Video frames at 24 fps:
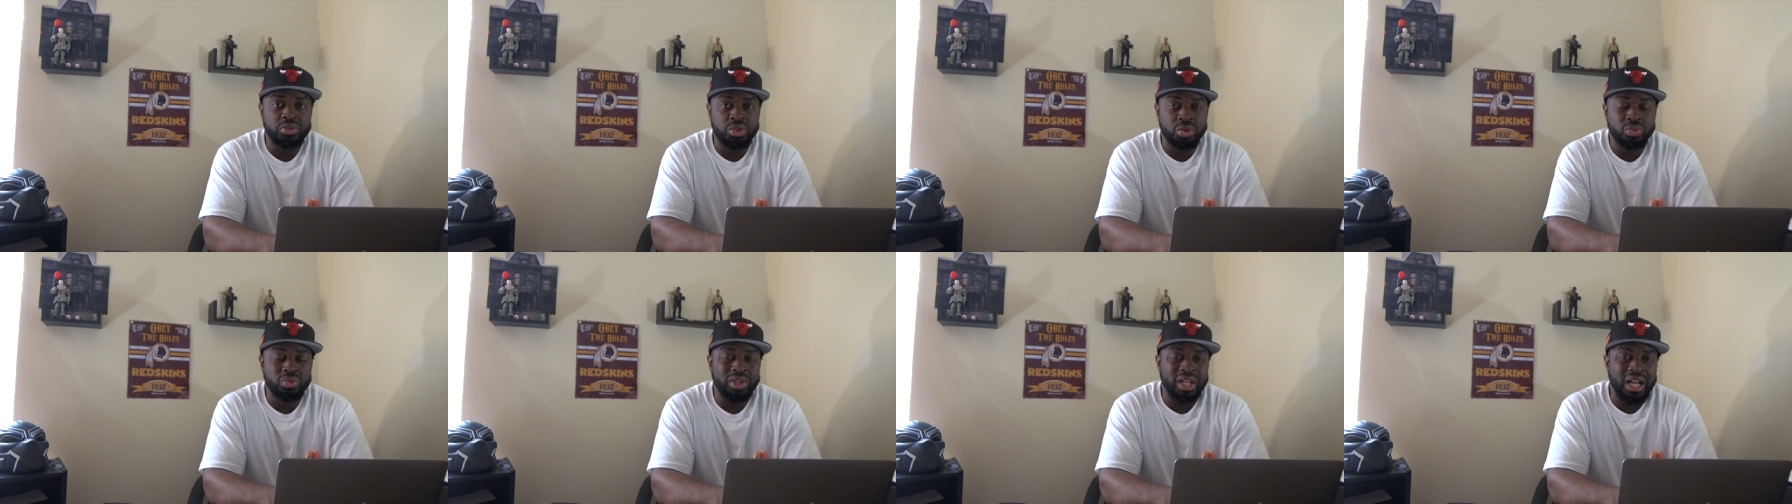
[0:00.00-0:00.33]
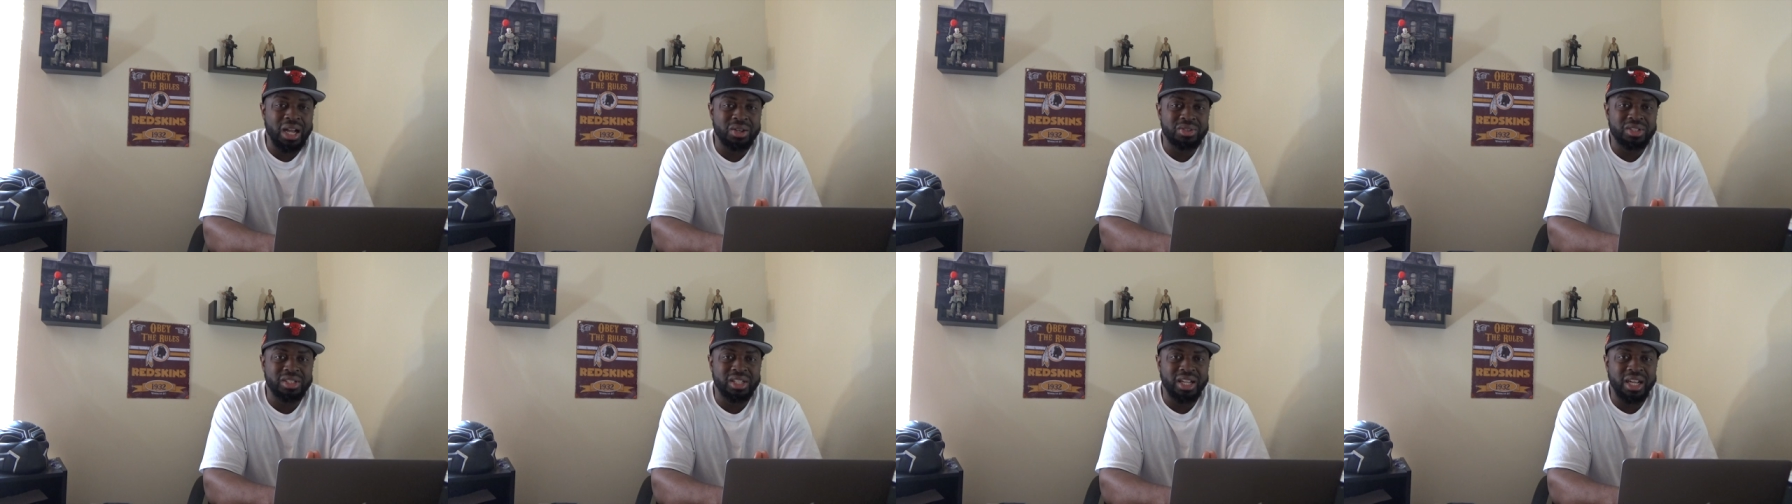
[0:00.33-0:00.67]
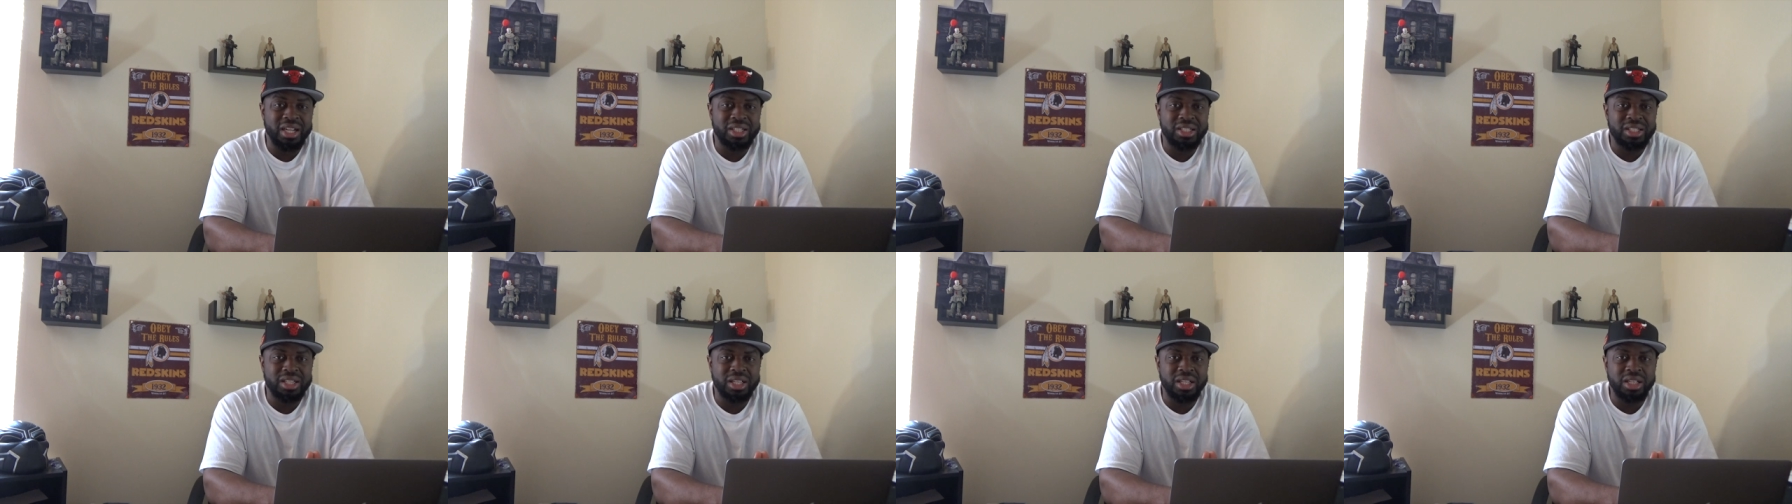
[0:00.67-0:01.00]
of
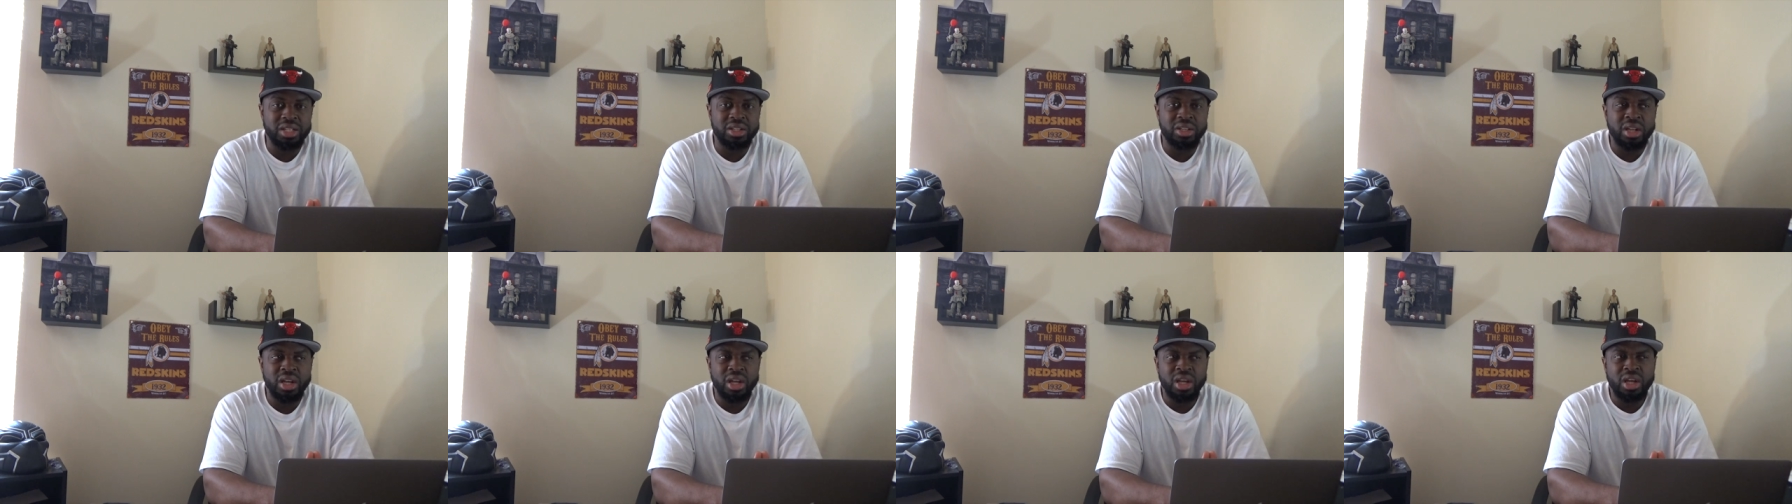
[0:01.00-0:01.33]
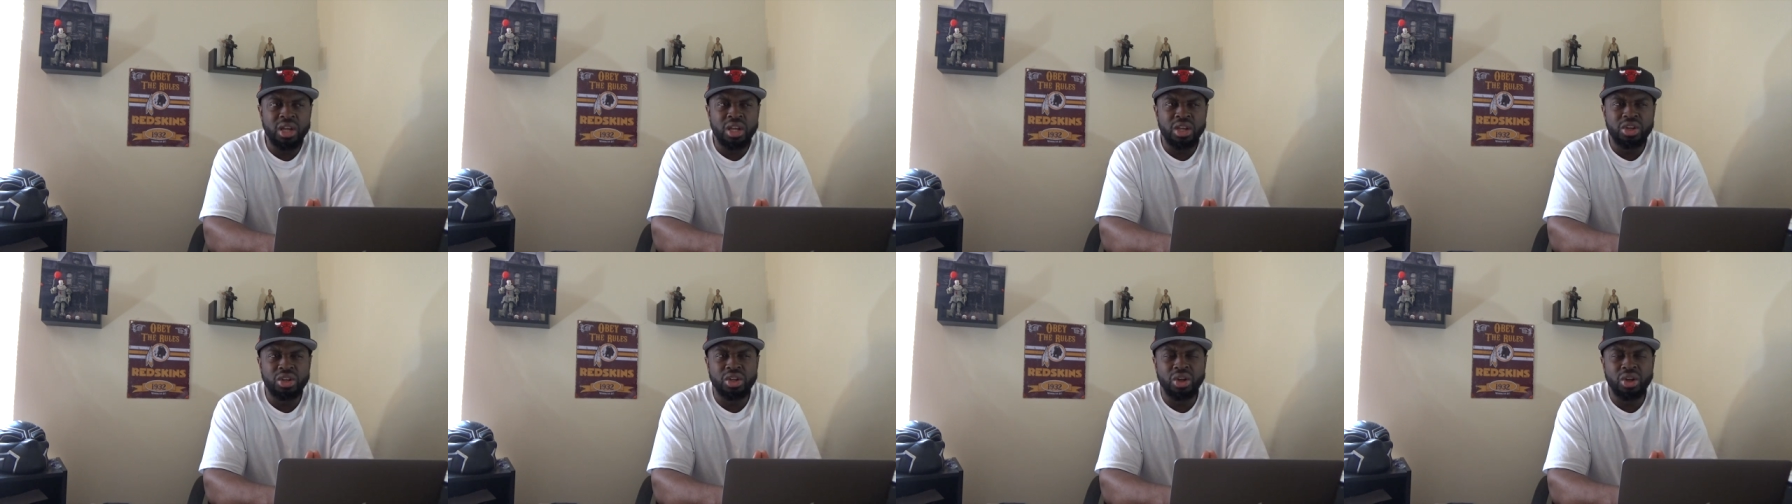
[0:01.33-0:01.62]
2019?